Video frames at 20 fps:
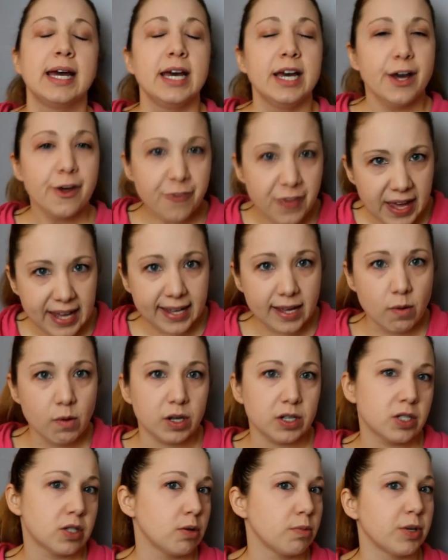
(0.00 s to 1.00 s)
Thank you
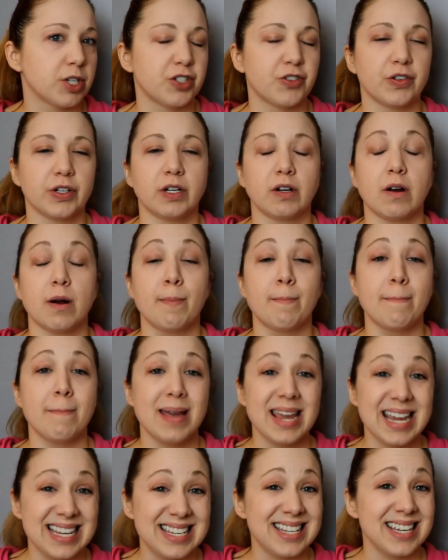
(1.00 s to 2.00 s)
all so much for your
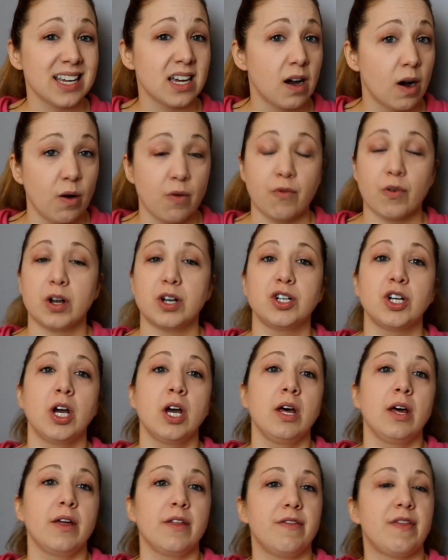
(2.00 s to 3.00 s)
amazing coverage
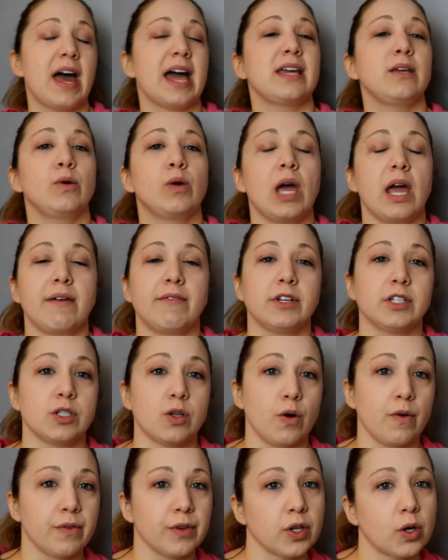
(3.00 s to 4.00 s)
that you gave
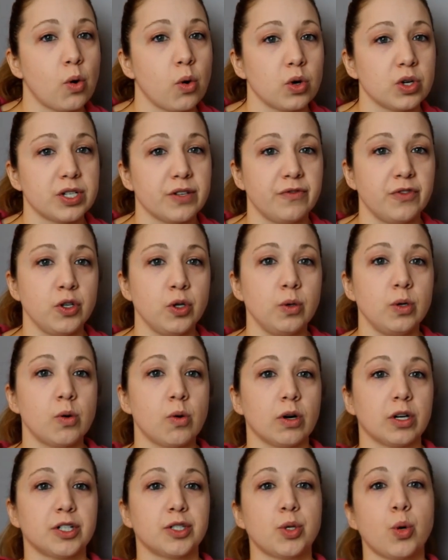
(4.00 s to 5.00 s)
us over the course of New
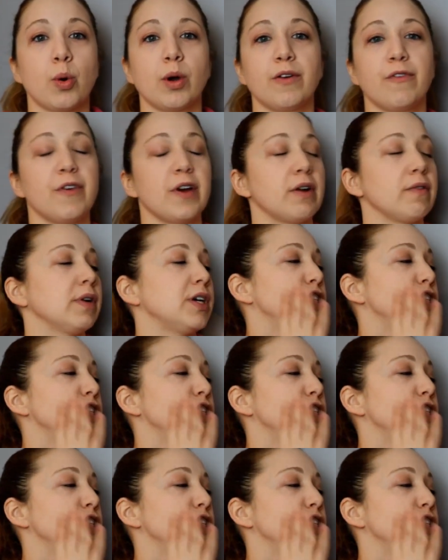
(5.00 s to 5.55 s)
York Toy Fair.